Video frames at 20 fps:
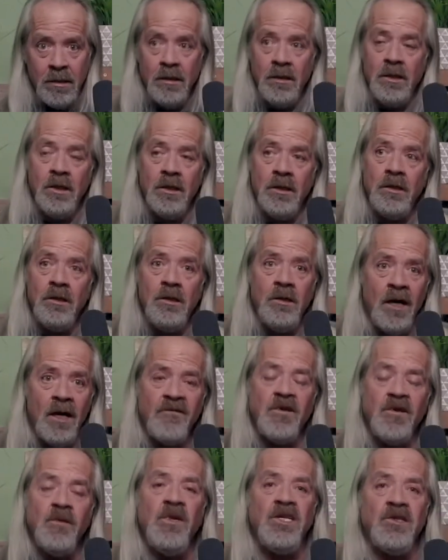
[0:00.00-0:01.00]
you
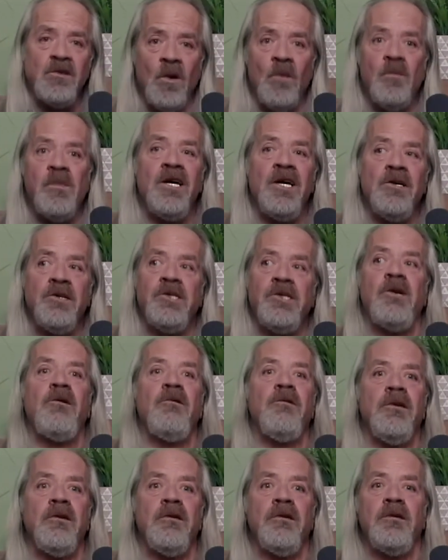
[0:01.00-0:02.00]
have to be told by your
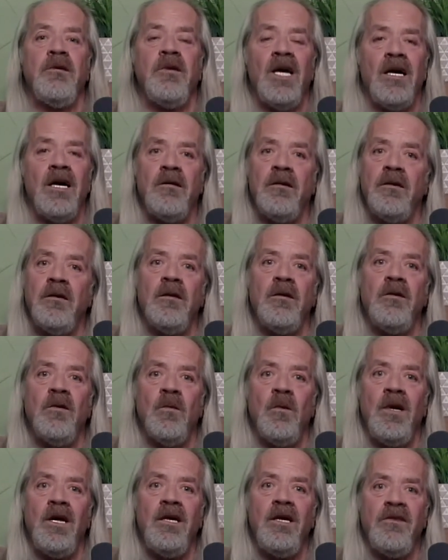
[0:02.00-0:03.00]
children that the
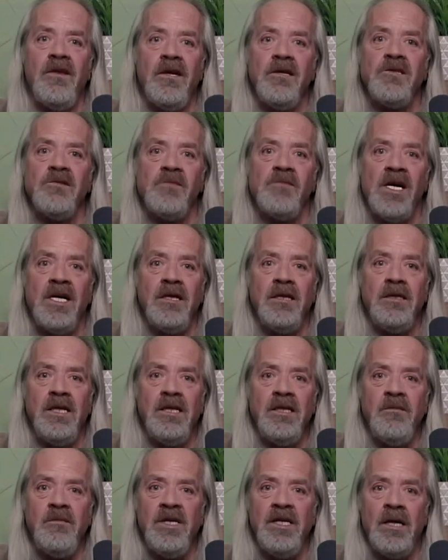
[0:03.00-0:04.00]
way things might
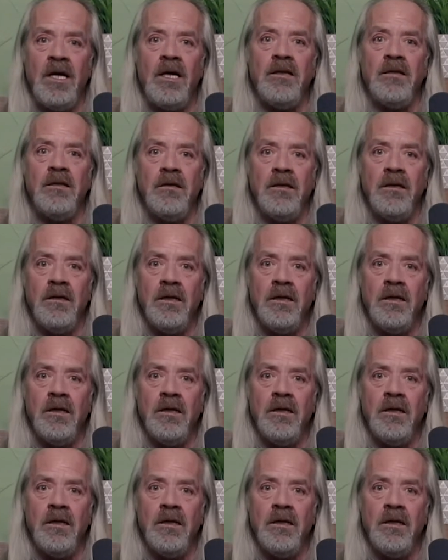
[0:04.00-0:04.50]
need to be done.